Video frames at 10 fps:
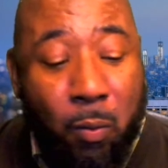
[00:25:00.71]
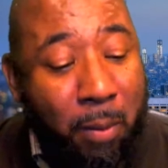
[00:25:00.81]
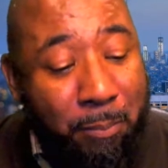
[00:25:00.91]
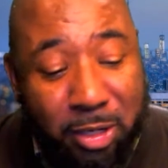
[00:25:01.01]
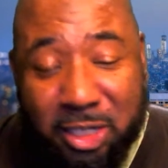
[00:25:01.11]

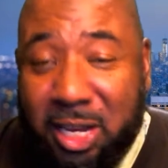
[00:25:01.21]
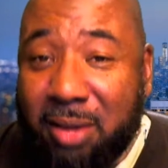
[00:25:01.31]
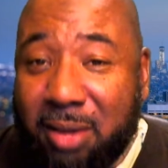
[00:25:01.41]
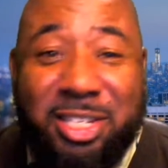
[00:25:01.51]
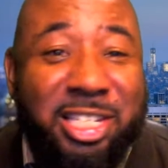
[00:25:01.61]
When push
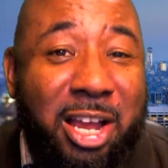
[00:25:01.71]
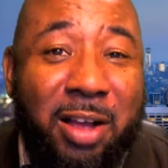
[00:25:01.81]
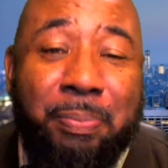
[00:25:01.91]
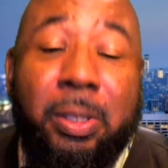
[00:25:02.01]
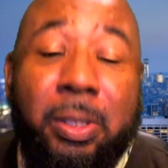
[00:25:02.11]
comes to
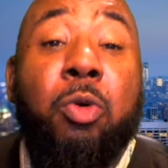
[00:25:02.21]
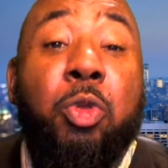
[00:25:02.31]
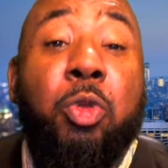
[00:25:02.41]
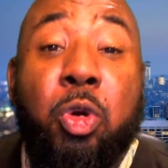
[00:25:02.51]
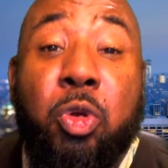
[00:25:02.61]
shove, he will
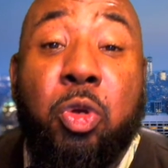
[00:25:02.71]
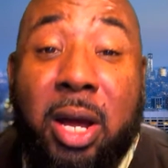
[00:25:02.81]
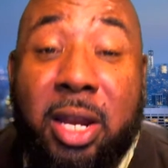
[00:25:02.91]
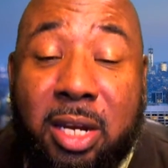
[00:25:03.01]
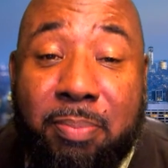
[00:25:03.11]
throw you
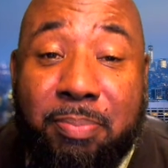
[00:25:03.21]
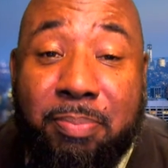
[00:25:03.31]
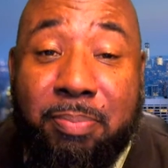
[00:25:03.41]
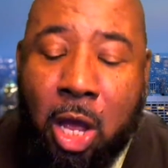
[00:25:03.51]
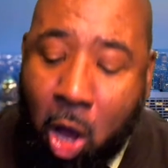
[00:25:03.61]
under the bus.